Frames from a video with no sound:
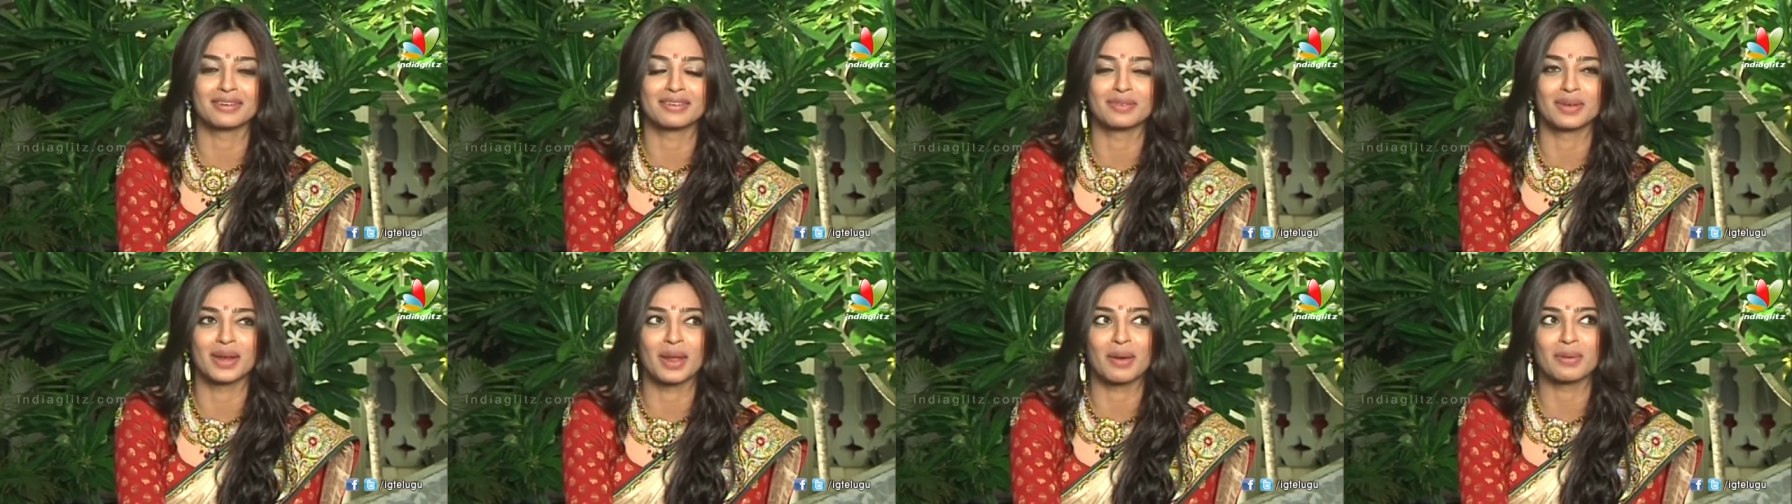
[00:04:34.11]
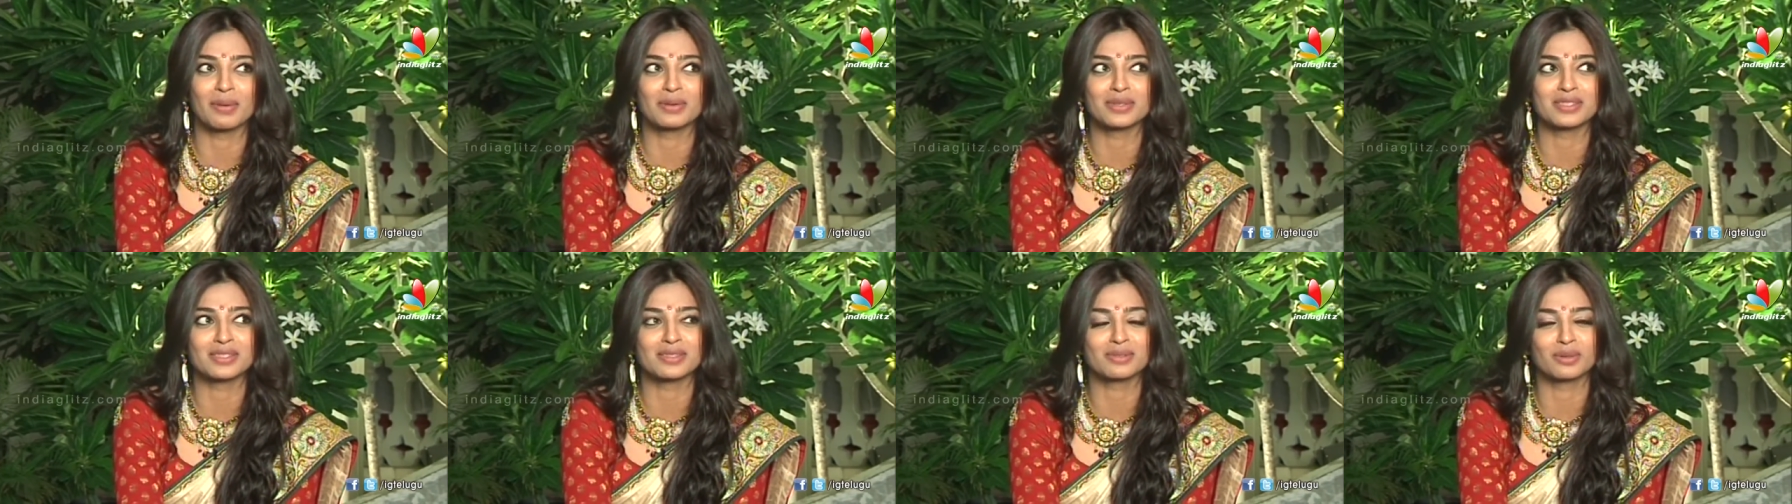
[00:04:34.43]
when I
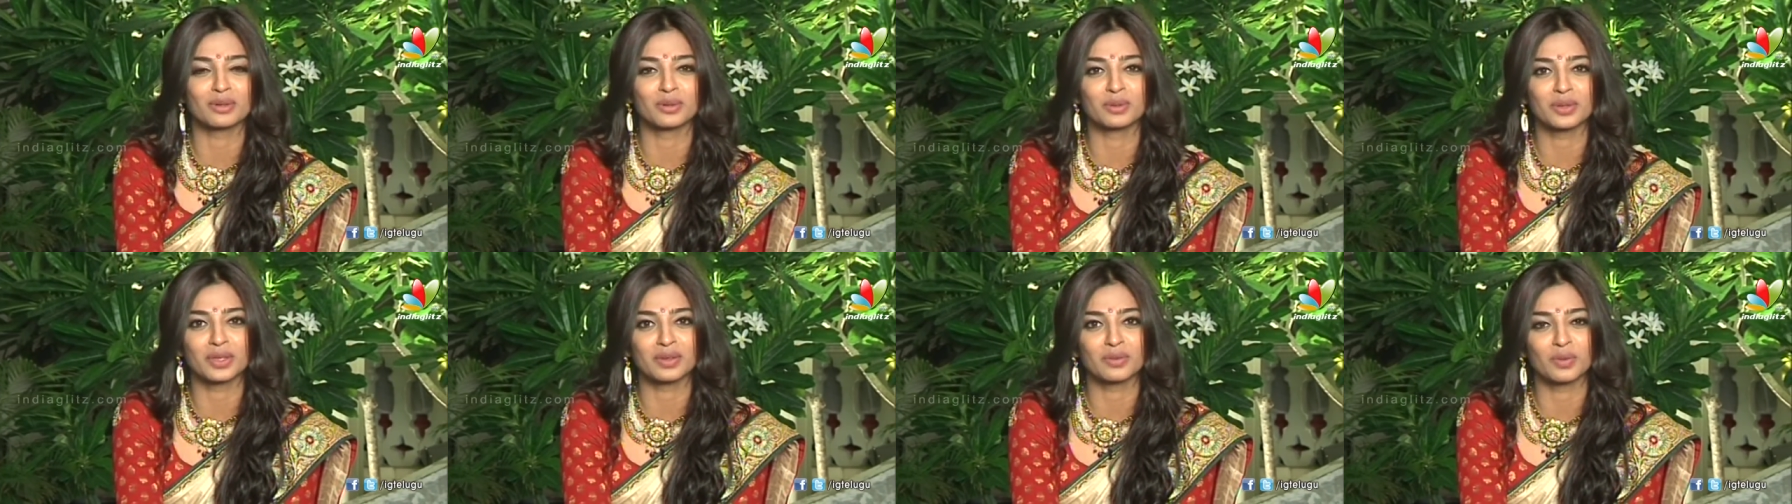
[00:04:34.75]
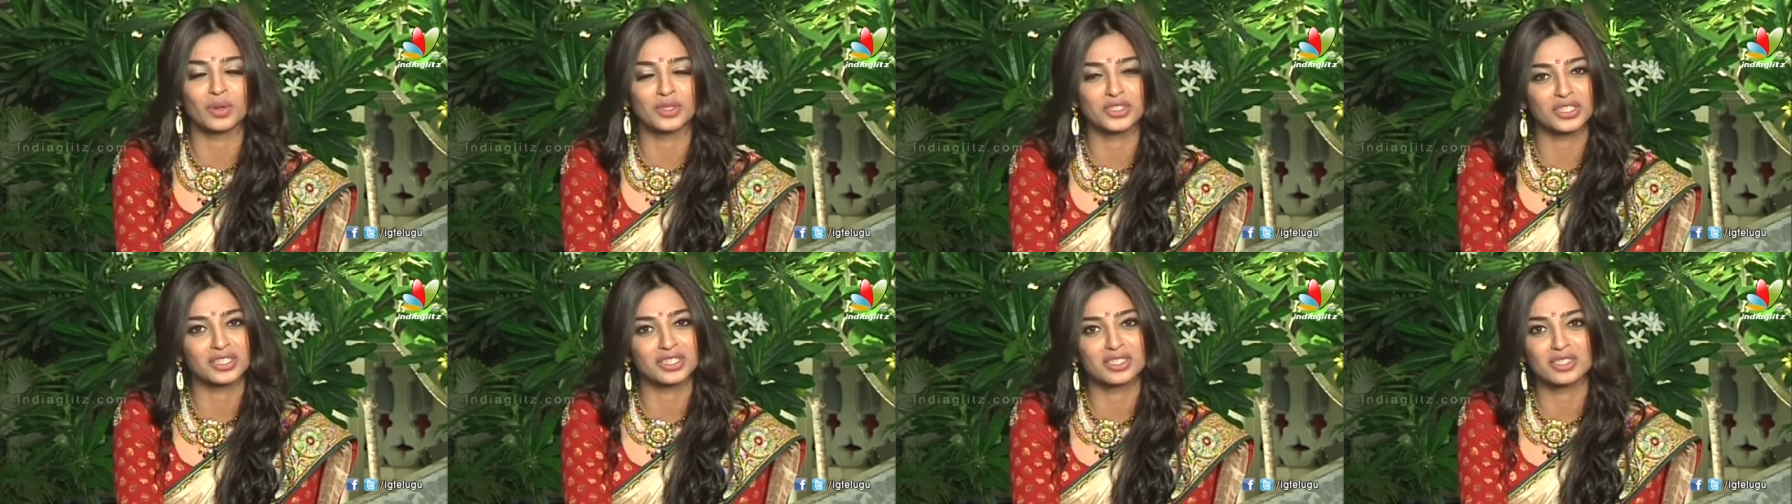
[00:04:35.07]
was look,
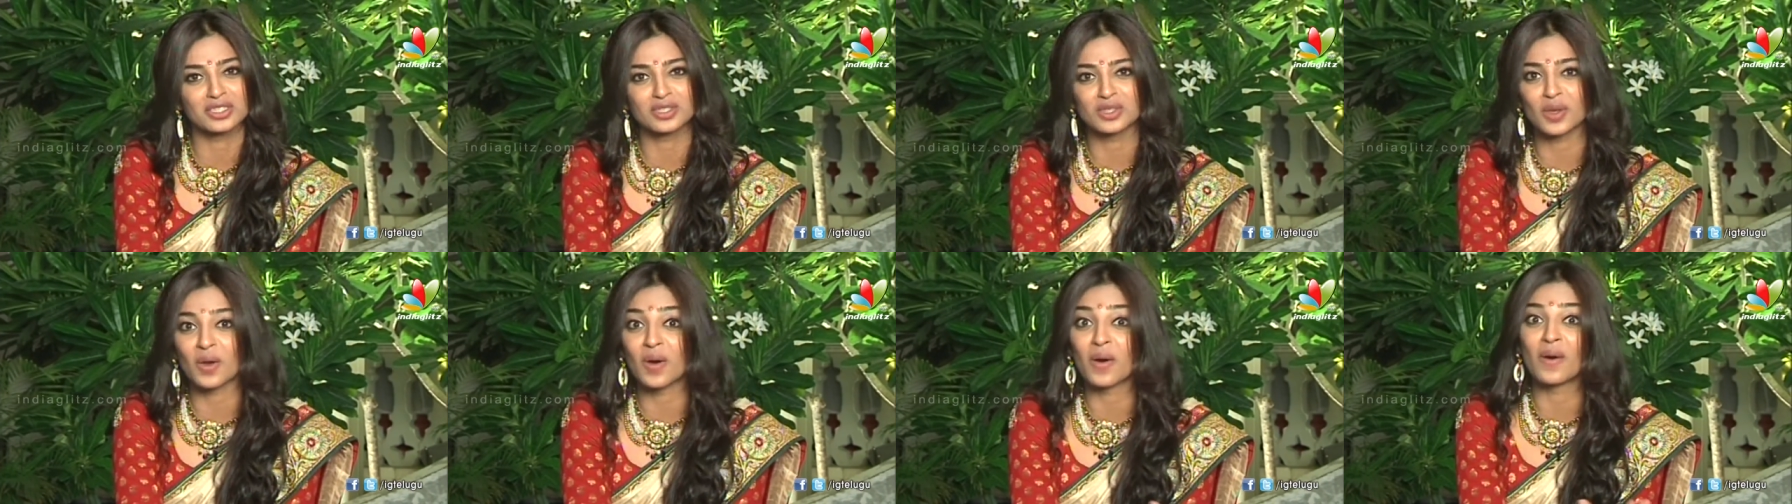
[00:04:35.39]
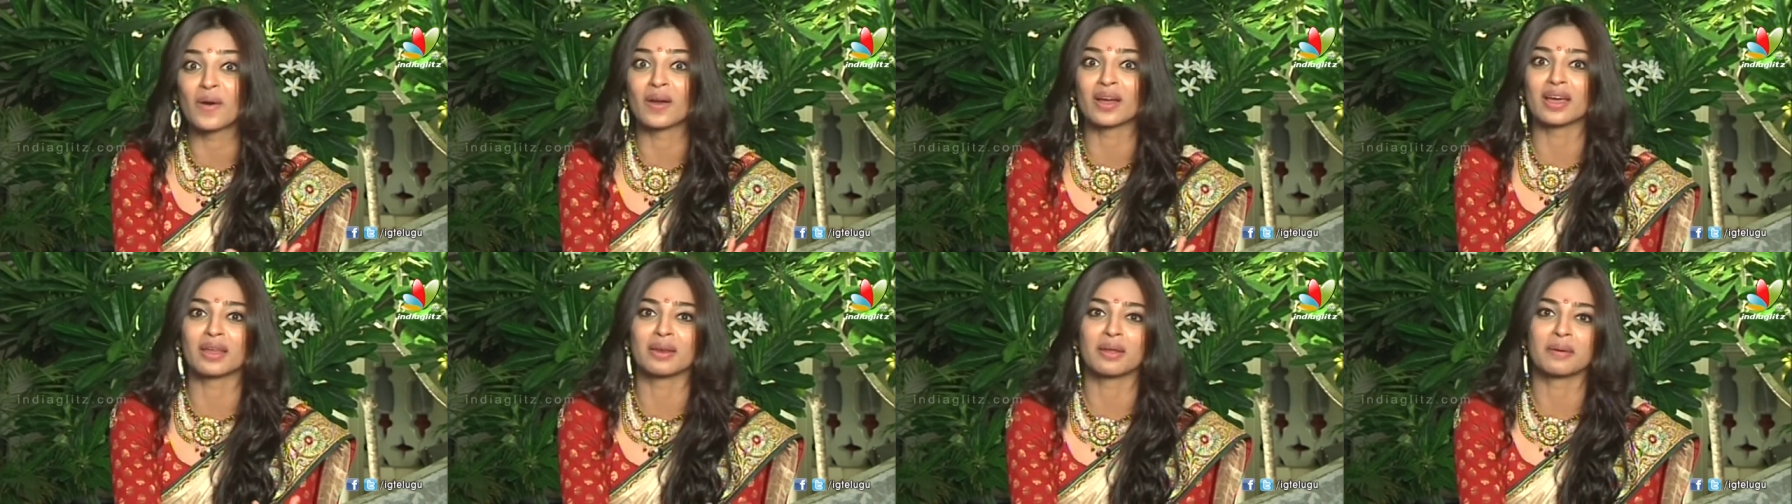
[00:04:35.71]
watching the
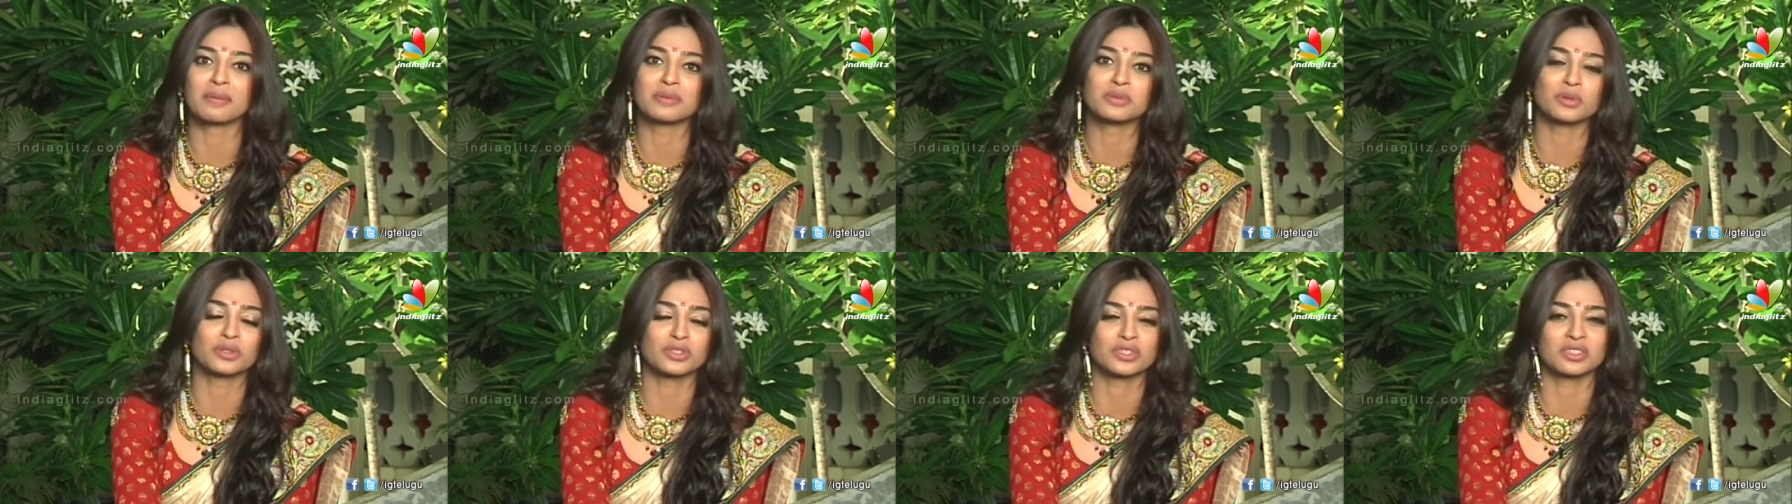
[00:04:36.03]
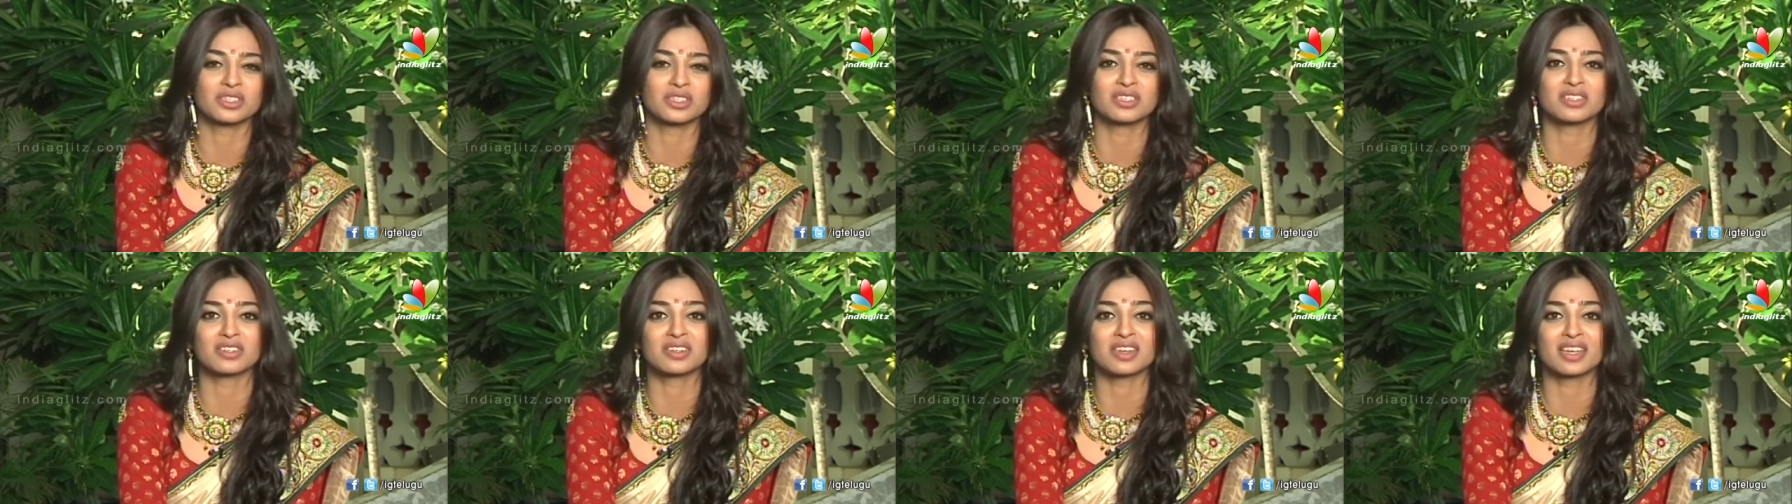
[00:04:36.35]
song and I was
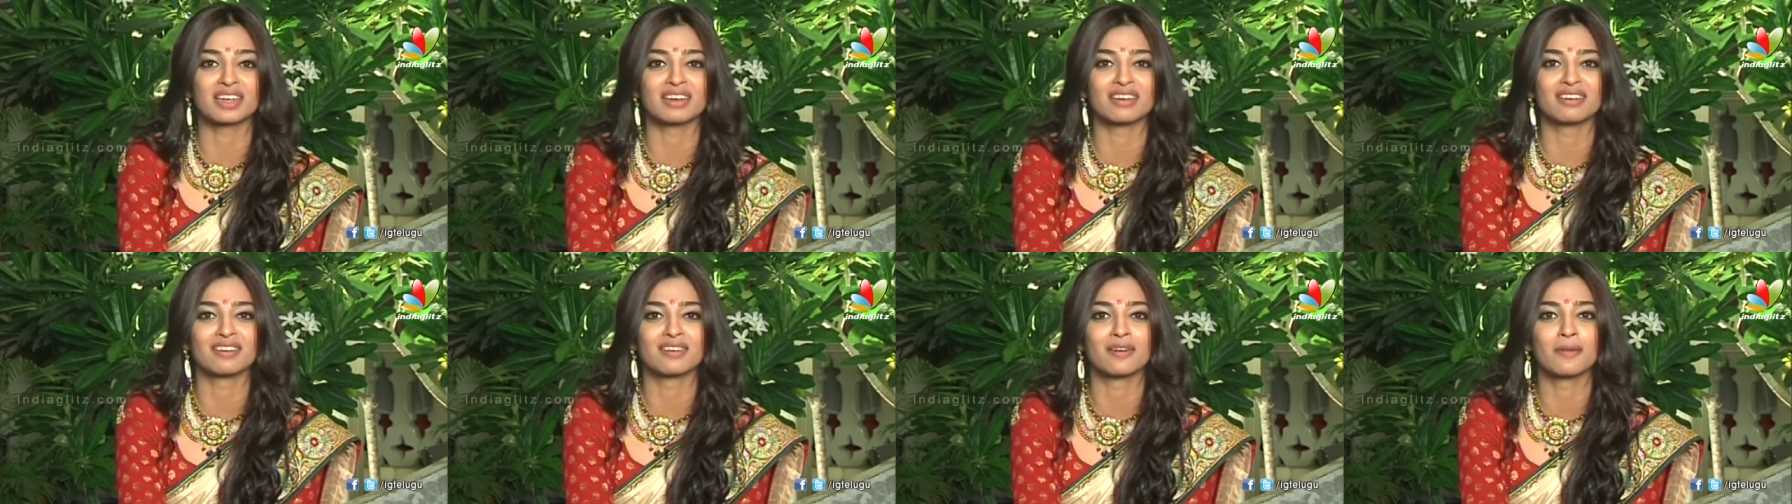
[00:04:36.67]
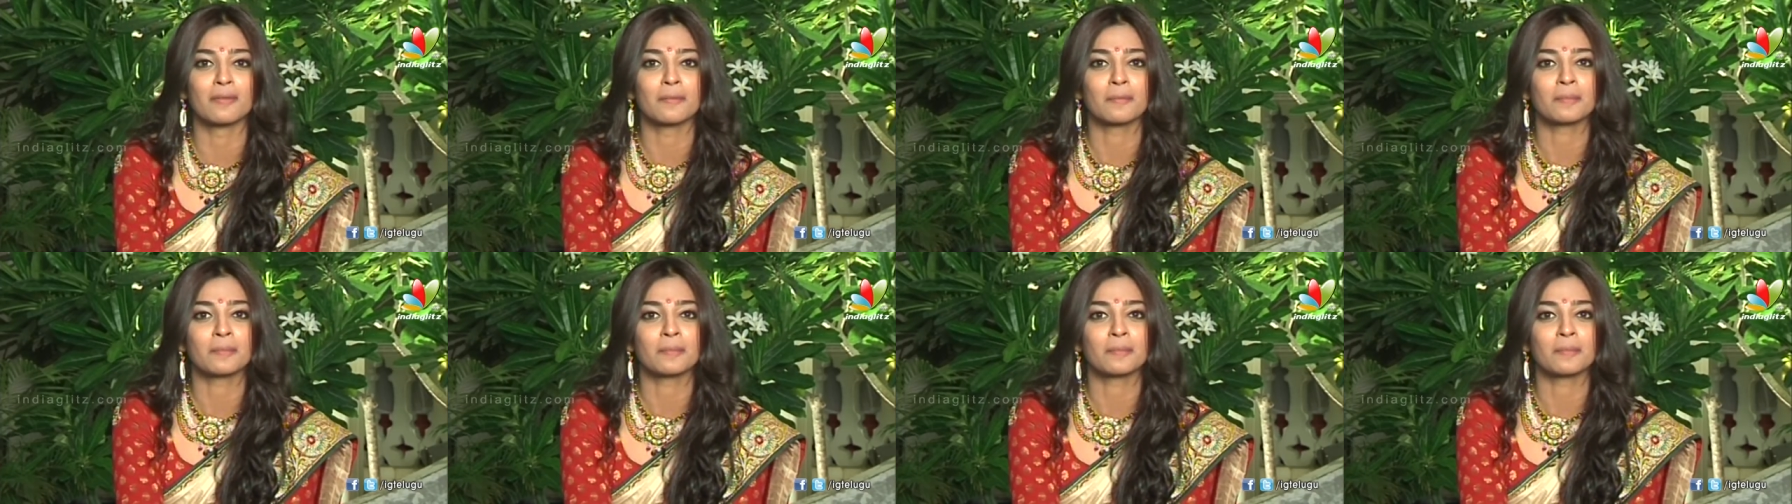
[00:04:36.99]
watching the trailer,